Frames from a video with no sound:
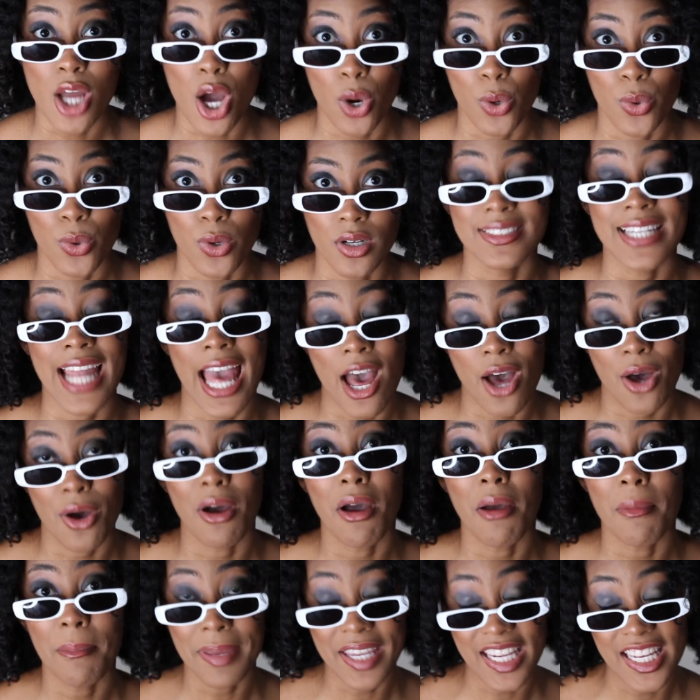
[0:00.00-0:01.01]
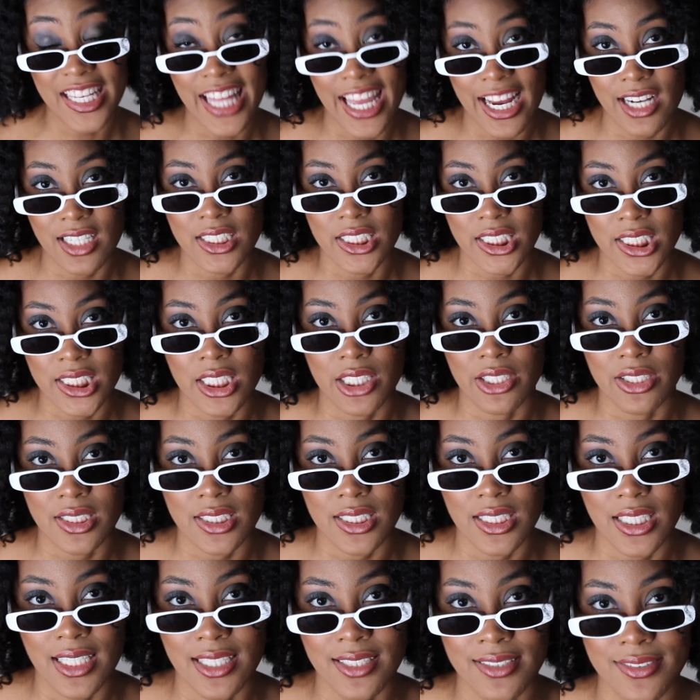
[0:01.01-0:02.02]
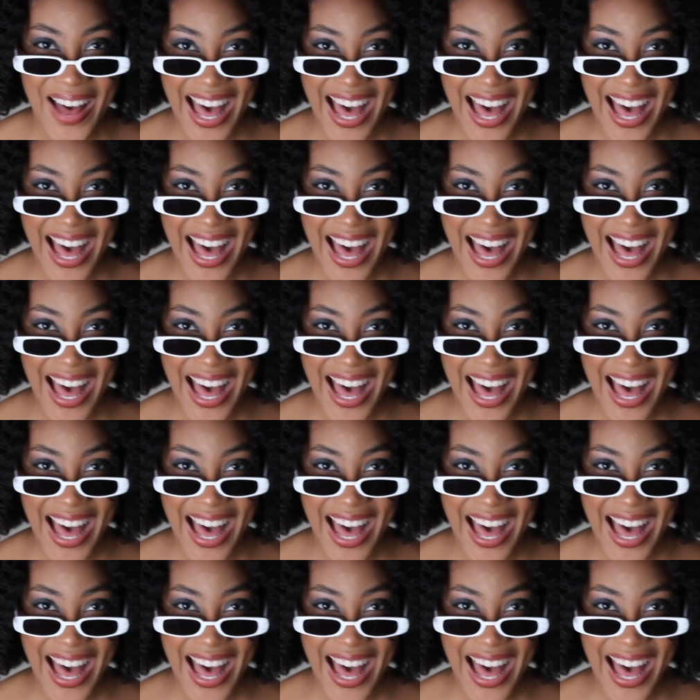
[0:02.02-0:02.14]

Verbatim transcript: No, now be there, seriously.